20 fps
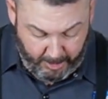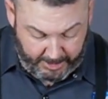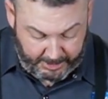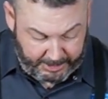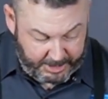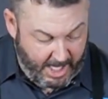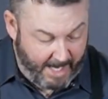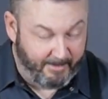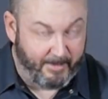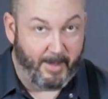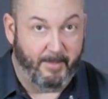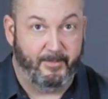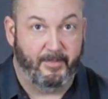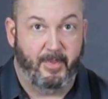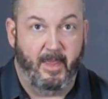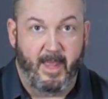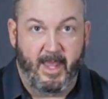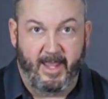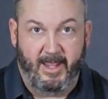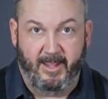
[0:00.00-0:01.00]
to chop
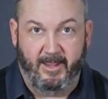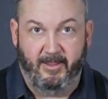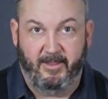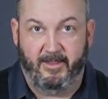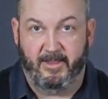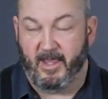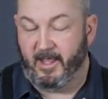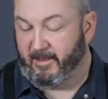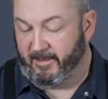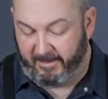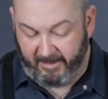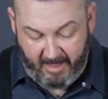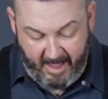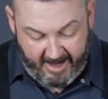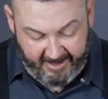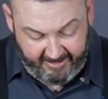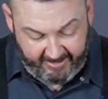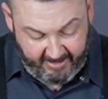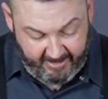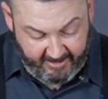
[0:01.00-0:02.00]
up 6
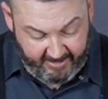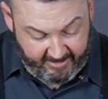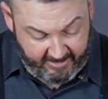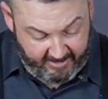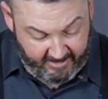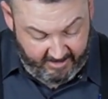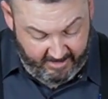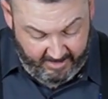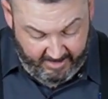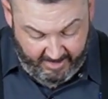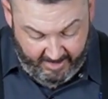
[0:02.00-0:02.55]
slices